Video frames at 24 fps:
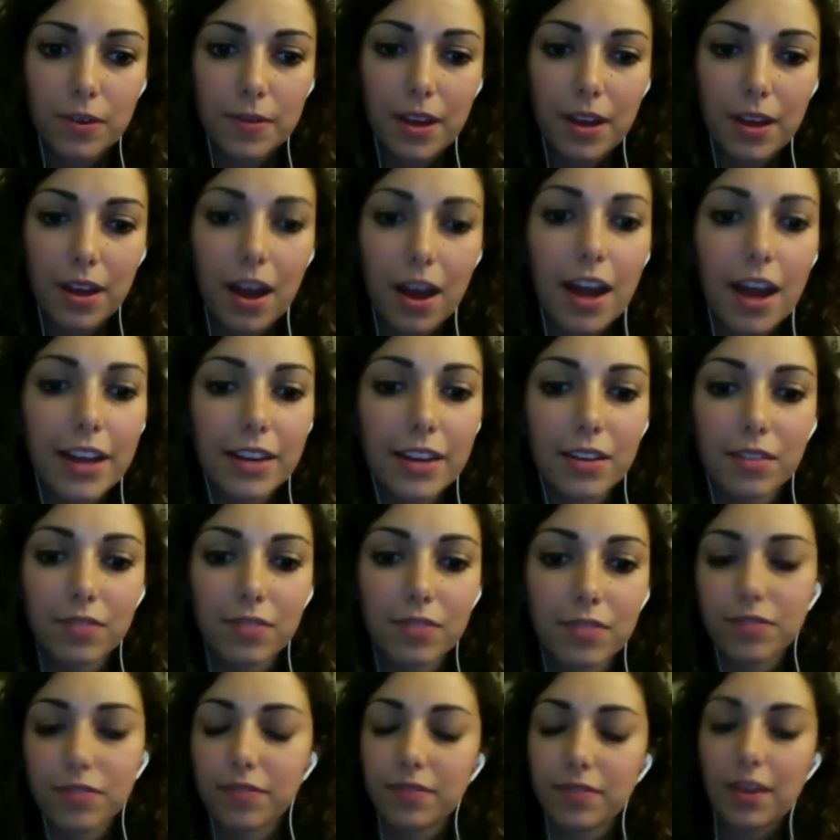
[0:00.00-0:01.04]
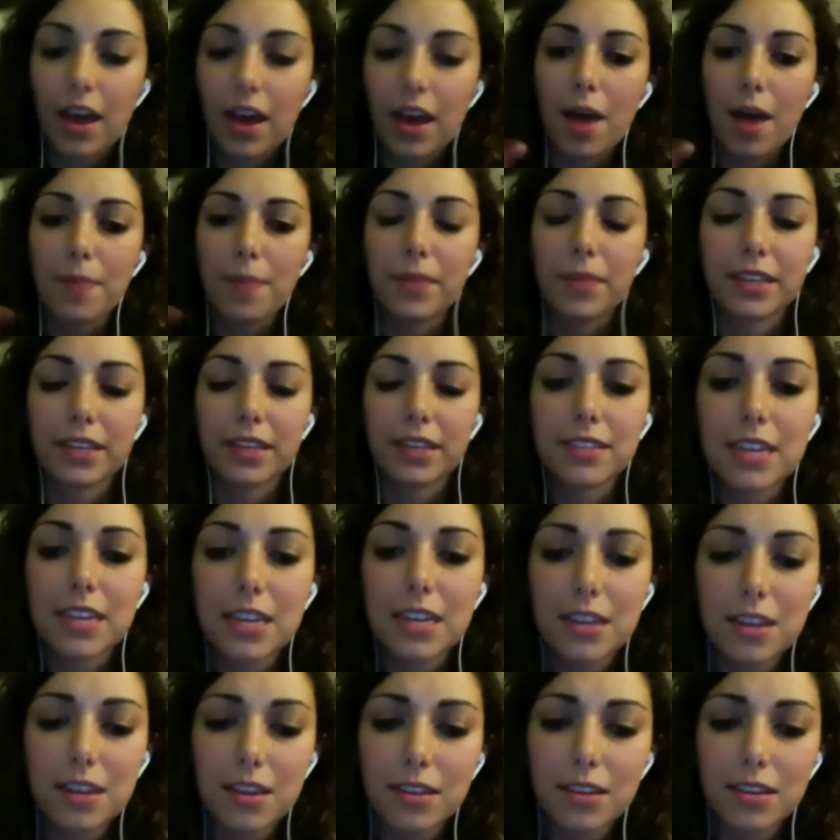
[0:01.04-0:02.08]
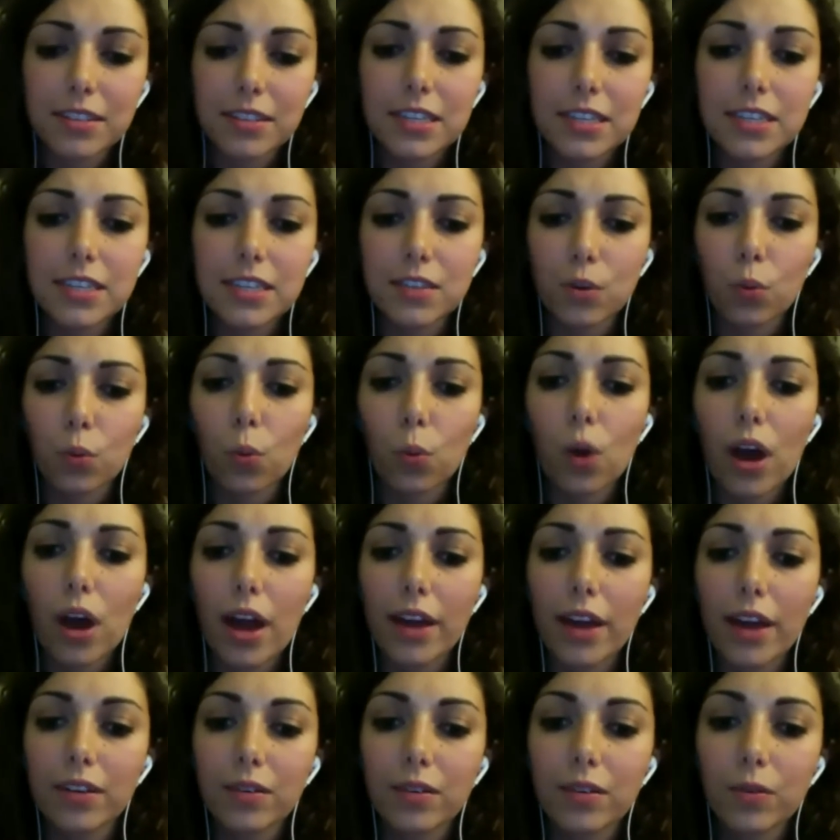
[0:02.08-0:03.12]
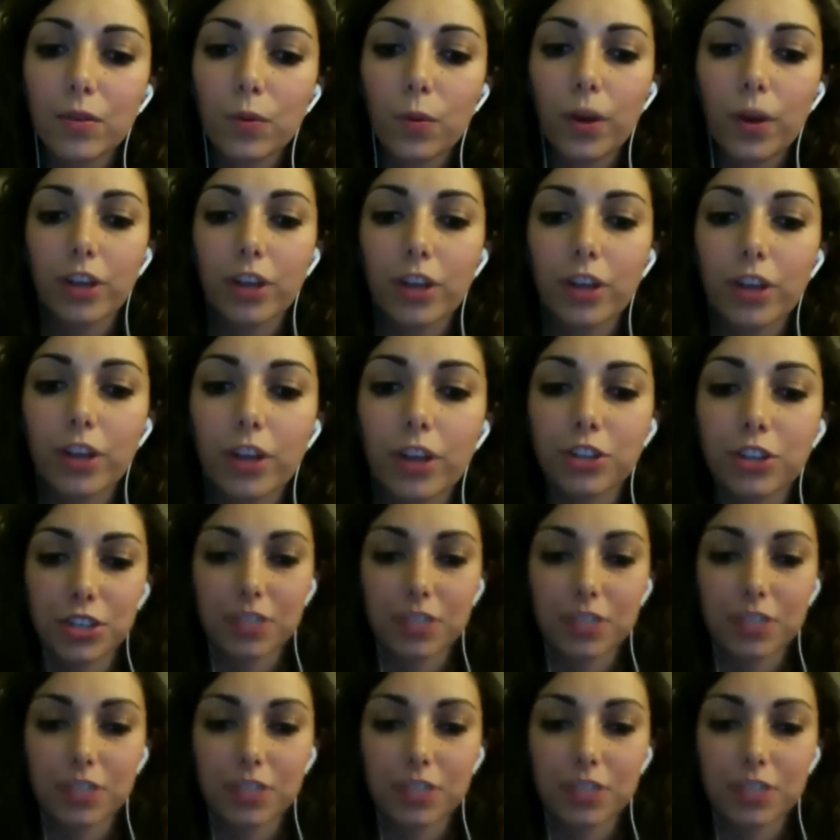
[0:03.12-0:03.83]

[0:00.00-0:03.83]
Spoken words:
kind of like the scene in season 1 where she's